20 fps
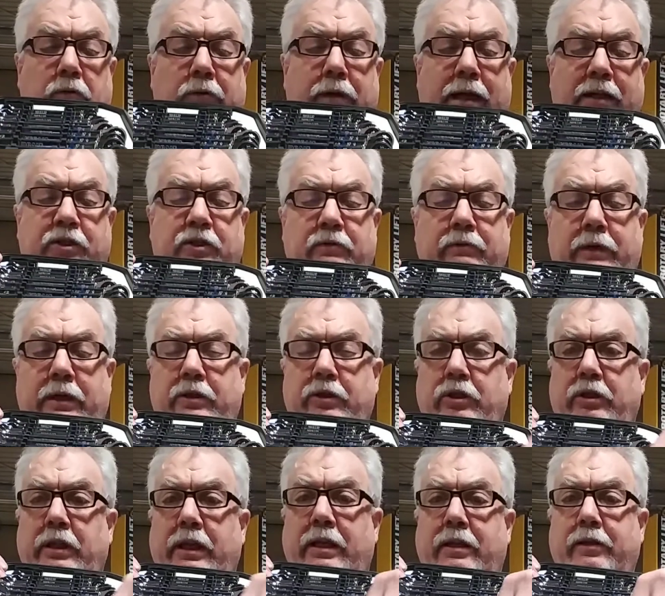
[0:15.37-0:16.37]
ratchet
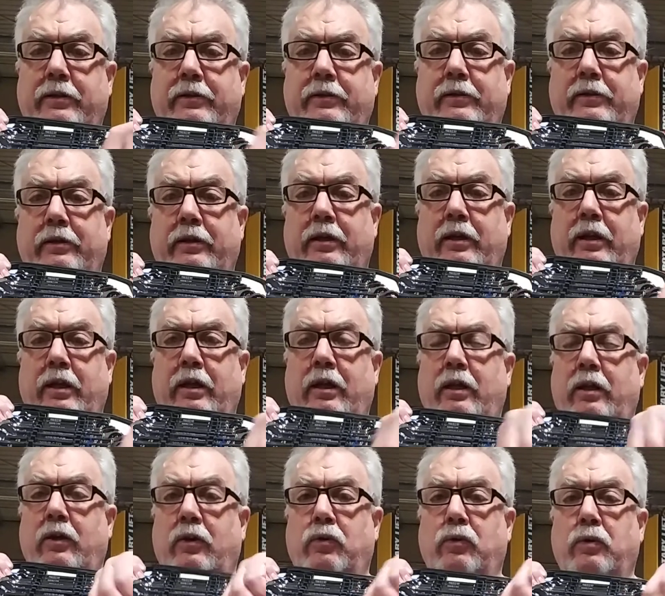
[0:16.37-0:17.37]
wrench set.
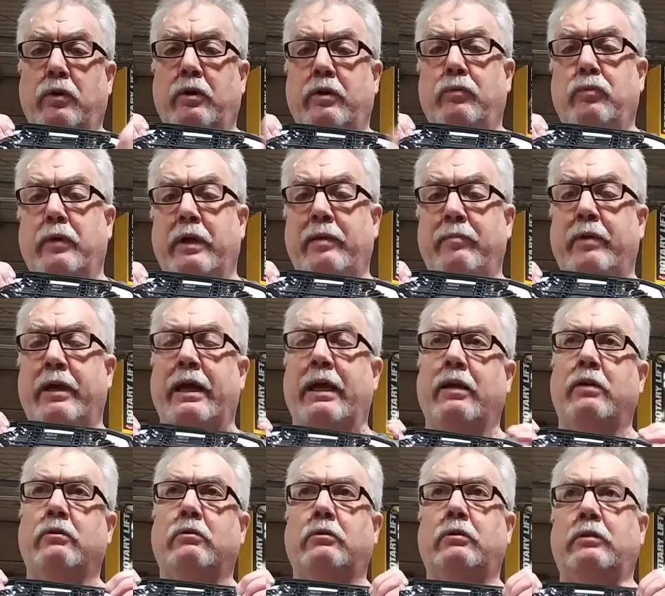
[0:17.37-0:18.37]
Ordered way
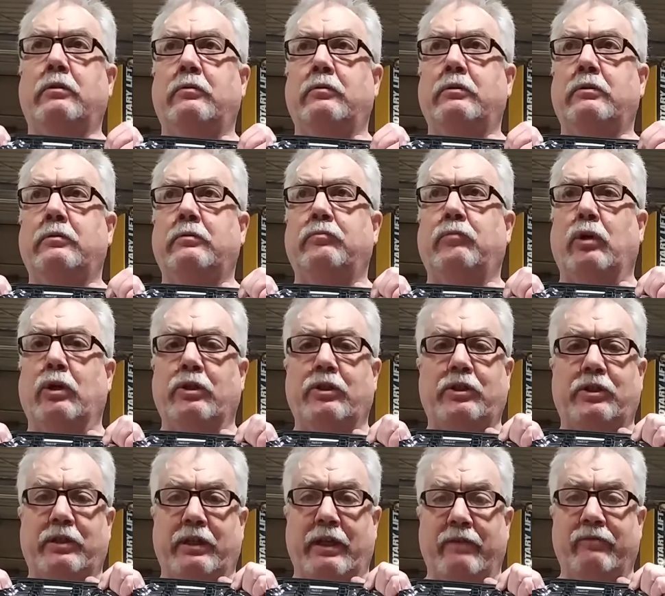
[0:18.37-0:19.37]
back on March
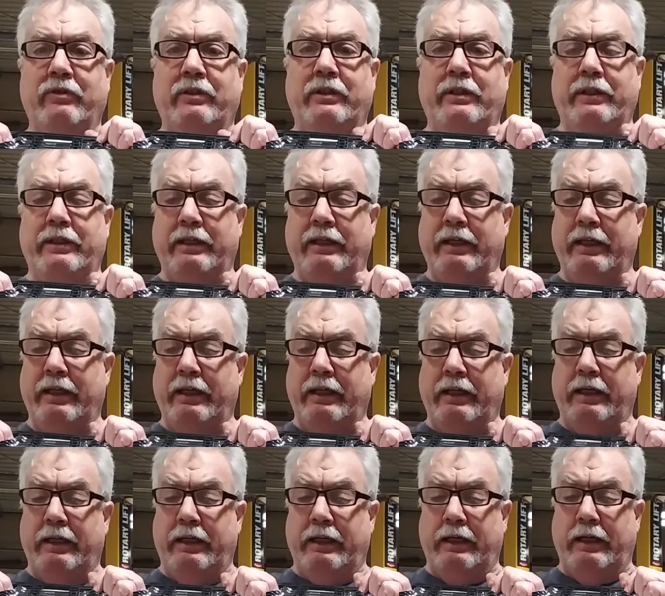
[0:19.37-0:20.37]
7th.
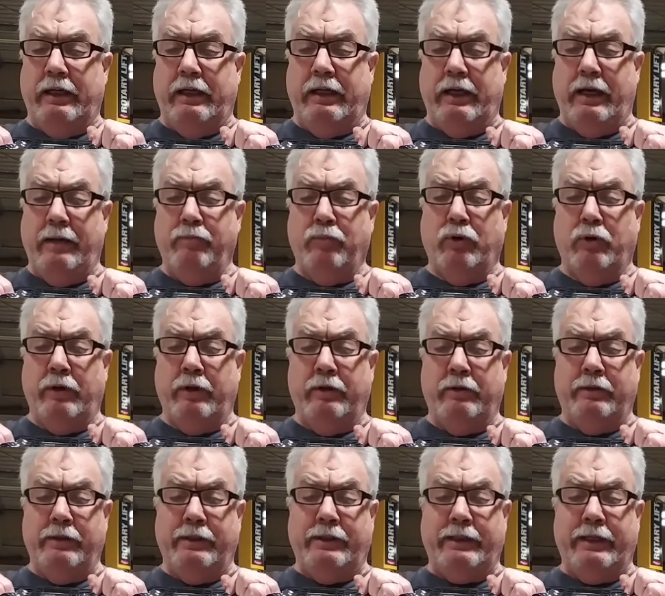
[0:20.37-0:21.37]
I bought it
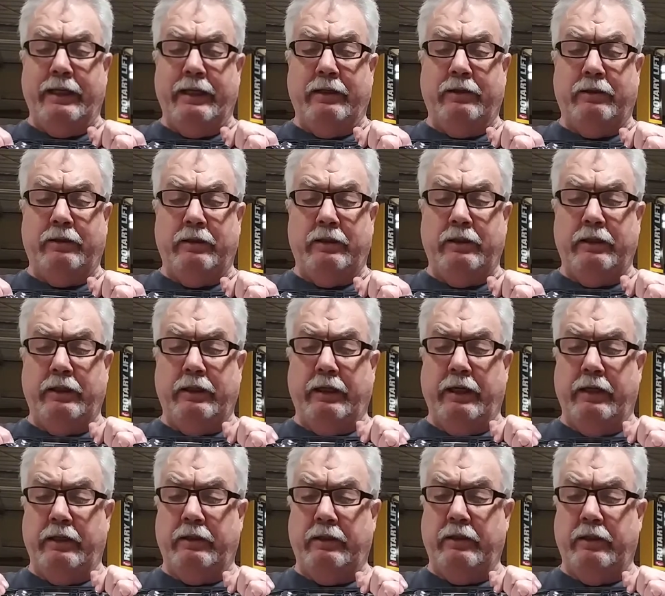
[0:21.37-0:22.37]
on sale. You
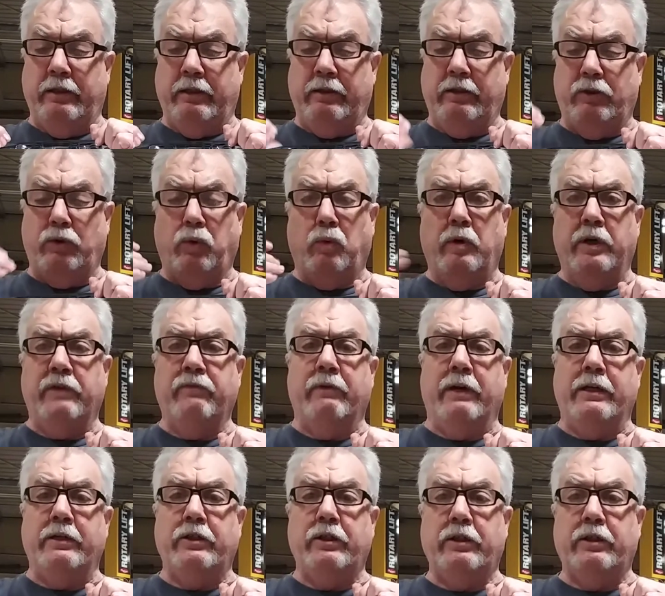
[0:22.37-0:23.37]
got 20
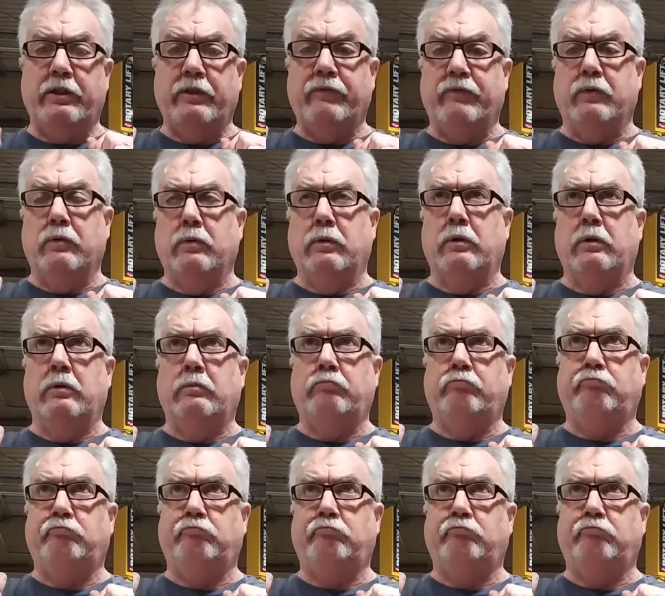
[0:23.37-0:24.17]
wrenches for,